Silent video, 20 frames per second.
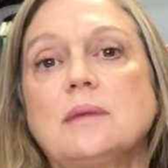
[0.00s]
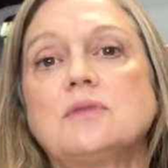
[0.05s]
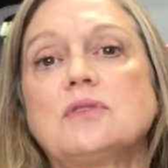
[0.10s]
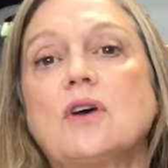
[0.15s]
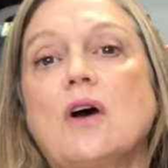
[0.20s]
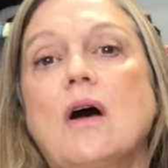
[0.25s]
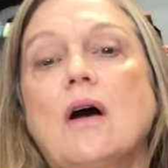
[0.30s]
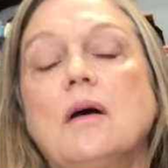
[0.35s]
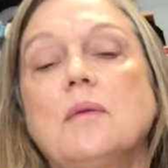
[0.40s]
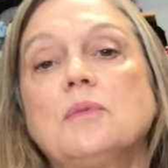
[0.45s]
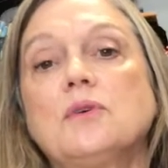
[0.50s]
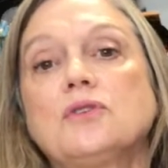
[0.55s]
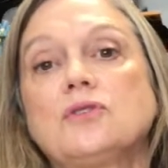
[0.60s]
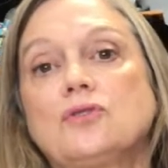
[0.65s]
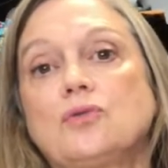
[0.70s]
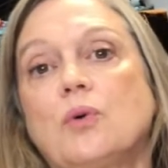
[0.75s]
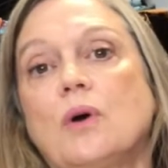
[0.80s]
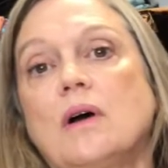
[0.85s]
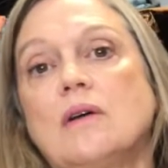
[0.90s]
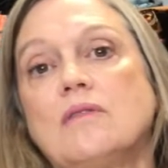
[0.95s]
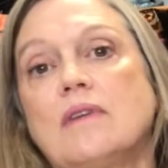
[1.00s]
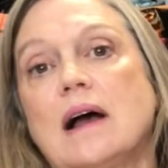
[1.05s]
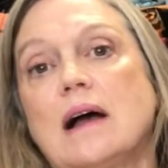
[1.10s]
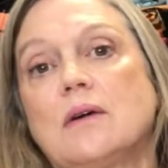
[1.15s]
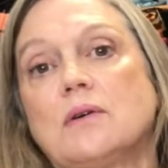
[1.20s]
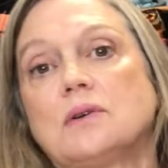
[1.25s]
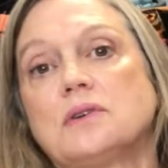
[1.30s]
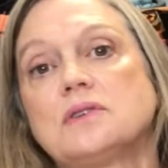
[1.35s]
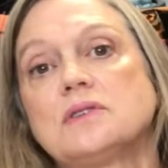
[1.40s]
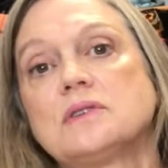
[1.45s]
So almost 12
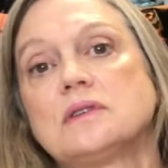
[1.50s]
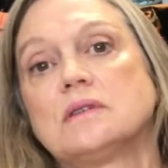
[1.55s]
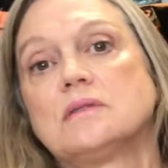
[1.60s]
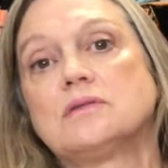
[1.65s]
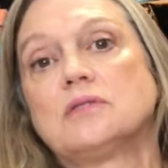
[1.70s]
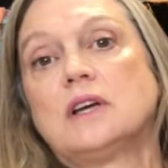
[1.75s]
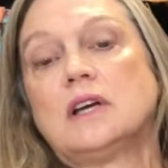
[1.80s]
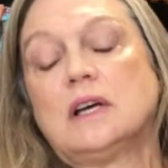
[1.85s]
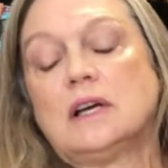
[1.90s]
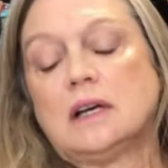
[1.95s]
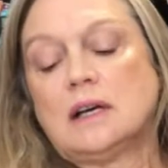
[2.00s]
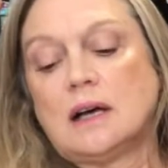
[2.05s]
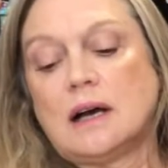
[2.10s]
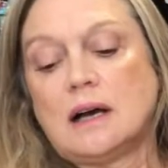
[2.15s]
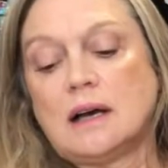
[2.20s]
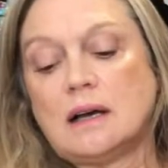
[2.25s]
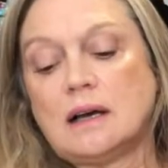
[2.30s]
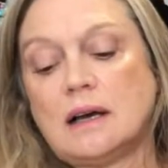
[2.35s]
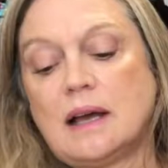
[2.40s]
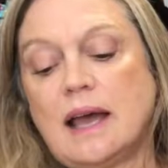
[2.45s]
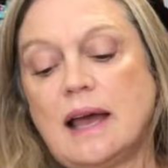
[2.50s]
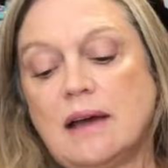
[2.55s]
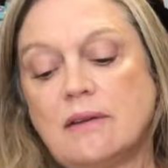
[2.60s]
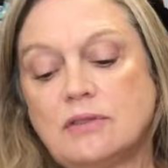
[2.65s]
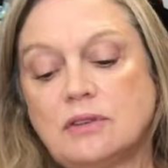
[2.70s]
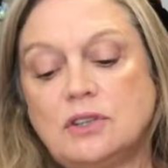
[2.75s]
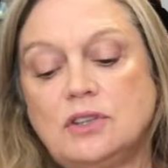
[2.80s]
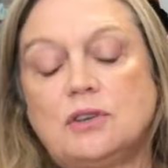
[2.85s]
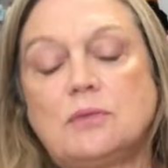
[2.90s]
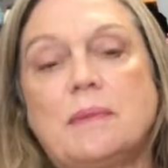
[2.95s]
hours of
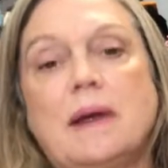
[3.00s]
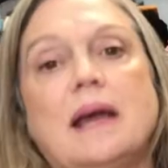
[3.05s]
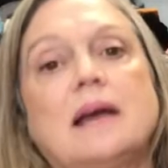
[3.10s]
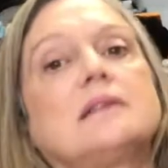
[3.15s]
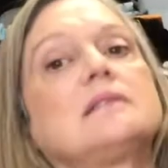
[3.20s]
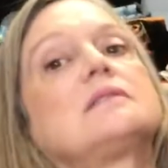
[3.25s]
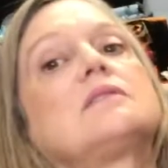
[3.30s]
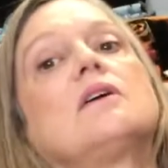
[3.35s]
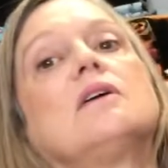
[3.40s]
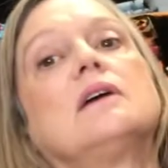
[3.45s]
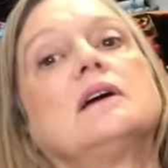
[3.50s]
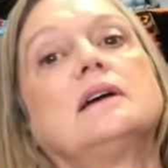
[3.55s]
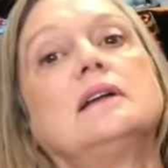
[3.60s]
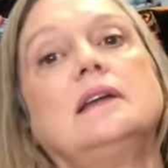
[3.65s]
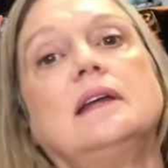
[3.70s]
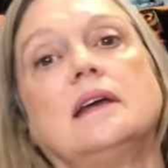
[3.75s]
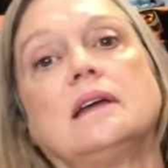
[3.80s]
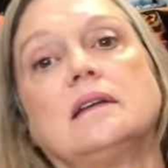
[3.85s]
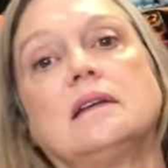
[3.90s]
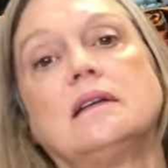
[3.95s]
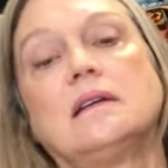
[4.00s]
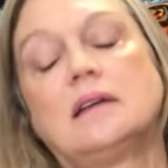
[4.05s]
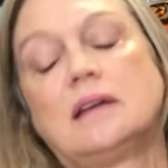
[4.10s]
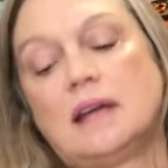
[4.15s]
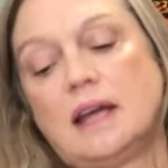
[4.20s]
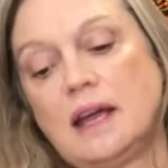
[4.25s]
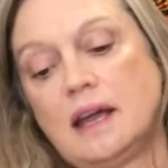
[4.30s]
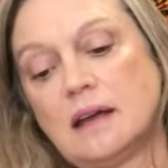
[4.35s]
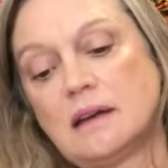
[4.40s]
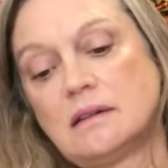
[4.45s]
having your mask on,
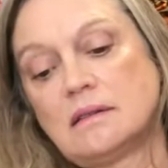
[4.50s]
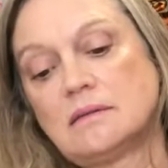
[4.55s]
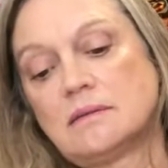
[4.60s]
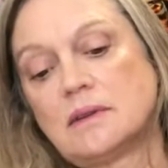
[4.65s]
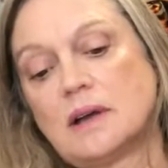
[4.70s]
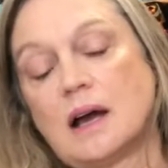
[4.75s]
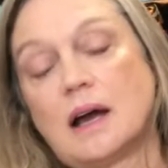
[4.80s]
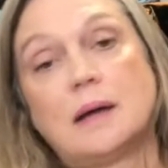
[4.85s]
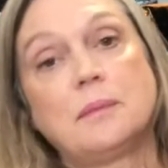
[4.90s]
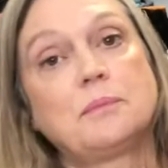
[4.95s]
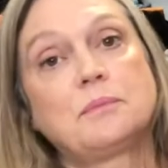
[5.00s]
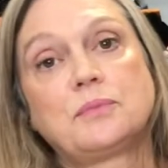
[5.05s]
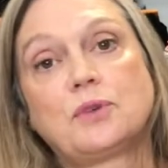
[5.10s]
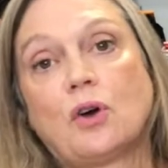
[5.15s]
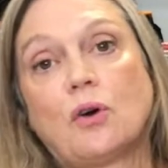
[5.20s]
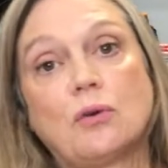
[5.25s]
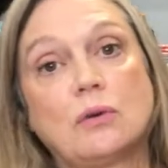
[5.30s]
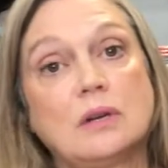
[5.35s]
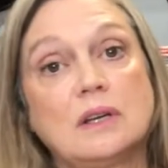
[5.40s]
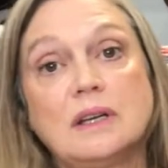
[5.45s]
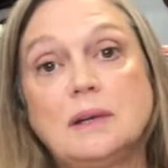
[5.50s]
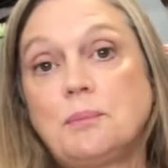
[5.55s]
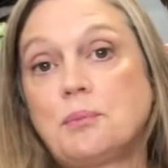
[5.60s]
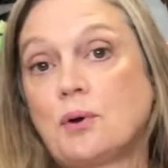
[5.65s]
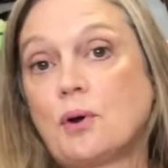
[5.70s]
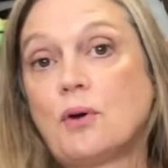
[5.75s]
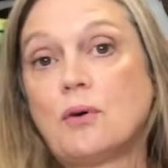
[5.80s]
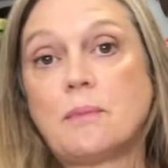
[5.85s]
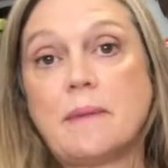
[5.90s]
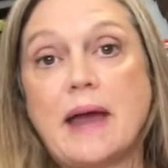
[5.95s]
and I'm totally
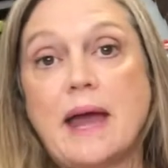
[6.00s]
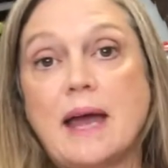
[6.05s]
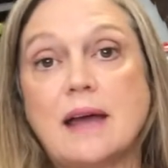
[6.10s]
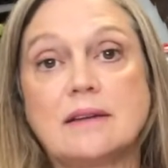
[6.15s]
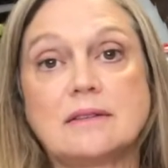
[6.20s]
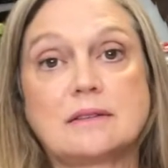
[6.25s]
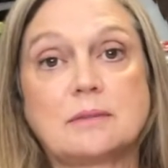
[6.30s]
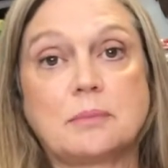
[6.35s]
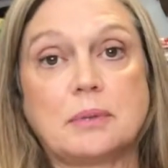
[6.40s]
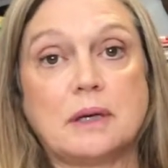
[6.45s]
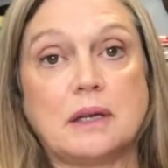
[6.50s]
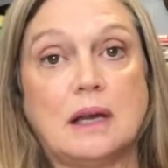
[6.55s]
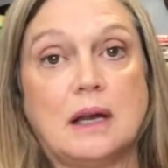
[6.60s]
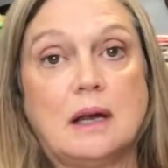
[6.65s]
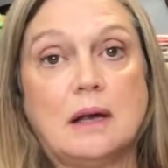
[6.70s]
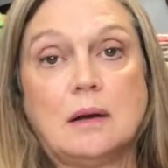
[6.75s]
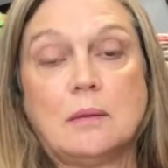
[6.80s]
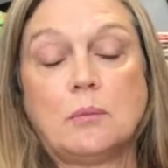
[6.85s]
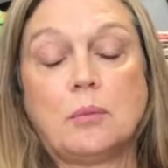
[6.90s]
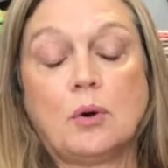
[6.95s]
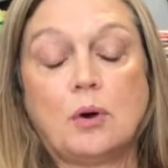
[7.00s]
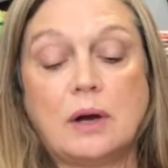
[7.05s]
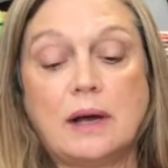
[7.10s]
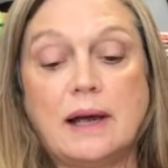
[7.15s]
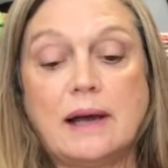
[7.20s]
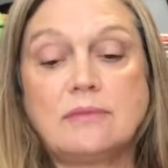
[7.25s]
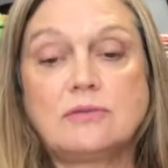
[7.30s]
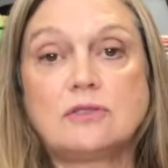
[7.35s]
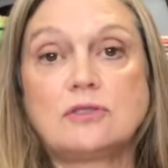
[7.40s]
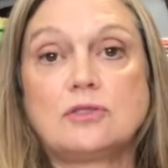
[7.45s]
pro mask, but boy,
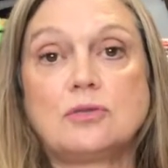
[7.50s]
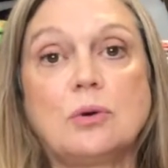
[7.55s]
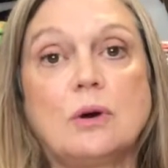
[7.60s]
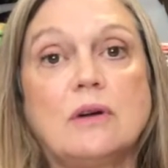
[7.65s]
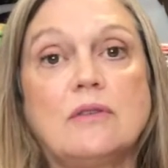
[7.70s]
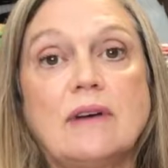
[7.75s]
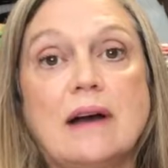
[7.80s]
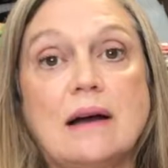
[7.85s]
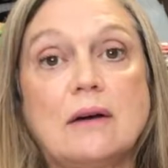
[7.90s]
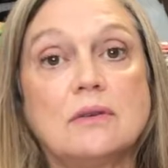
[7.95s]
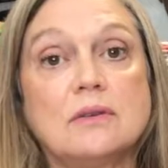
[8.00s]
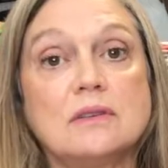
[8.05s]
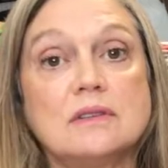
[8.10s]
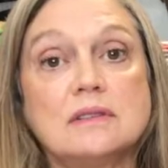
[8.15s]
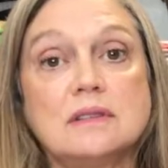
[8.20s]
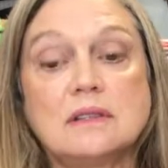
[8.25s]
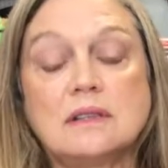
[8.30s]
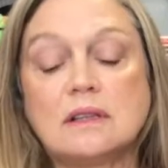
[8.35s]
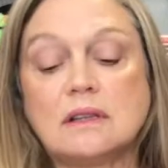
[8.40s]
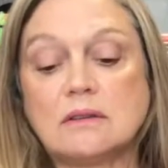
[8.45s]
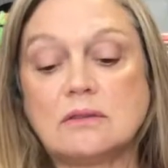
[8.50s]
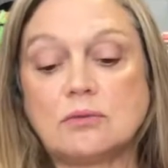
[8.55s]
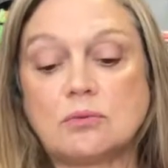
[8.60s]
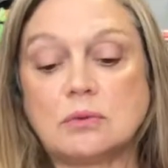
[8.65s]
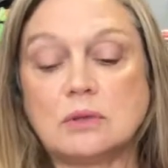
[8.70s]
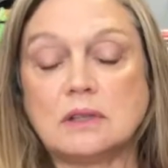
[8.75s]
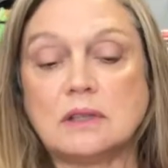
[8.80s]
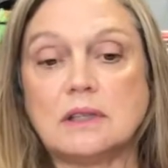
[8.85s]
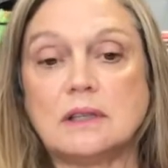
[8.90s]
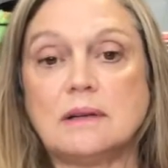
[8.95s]
after 12 hours it gets
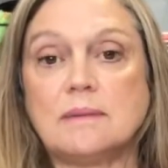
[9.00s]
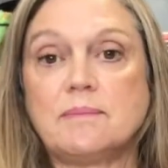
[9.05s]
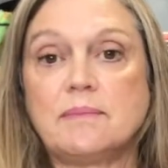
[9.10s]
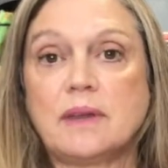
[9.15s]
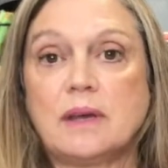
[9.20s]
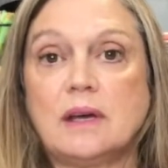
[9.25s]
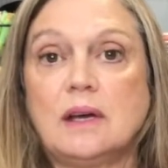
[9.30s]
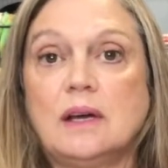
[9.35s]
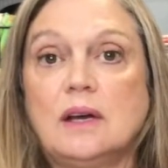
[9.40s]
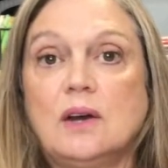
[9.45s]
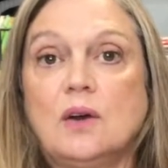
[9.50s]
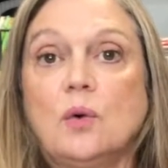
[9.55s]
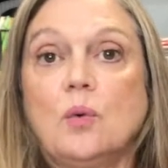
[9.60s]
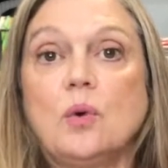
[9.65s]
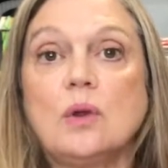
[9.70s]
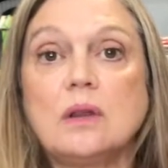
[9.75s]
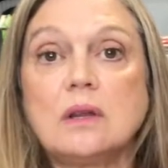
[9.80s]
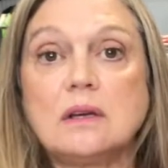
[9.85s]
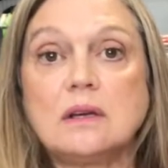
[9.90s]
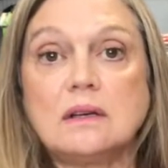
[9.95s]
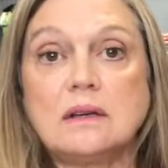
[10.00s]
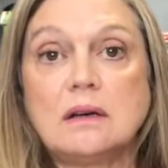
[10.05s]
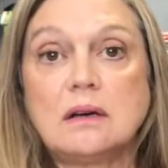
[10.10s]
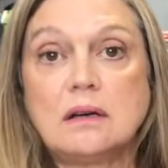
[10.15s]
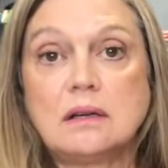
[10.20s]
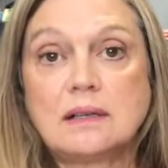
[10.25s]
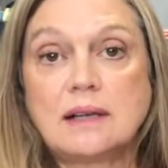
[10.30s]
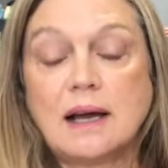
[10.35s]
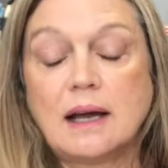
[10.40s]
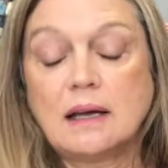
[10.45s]
really, really
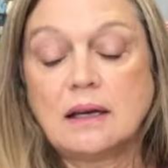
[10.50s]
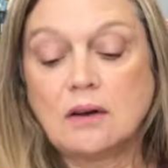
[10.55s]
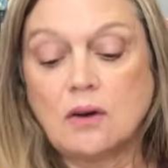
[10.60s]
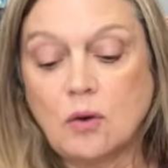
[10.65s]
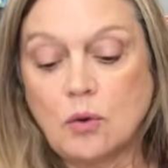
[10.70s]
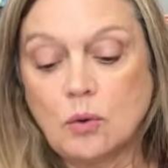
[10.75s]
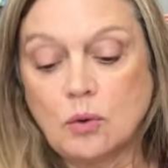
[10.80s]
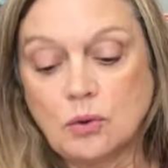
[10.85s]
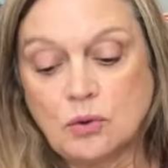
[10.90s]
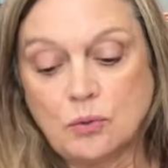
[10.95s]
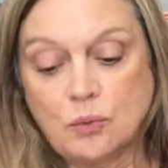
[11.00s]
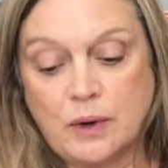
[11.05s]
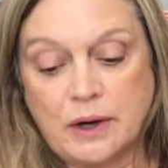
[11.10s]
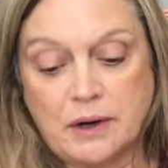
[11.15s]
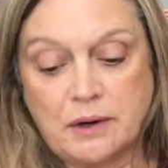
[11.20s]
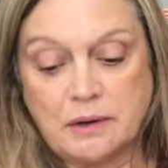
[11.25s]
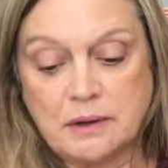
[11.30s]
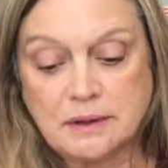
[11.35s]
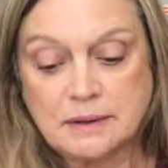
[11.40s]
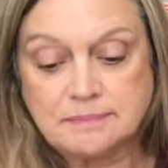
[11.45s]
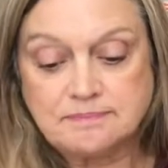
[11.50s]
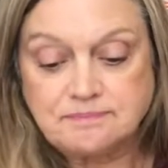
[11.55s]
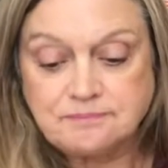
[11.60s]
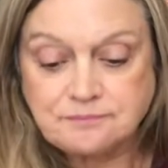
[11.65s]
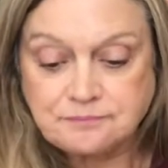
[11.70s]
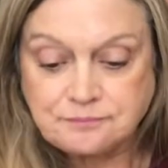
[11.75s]
kind of old wearing them.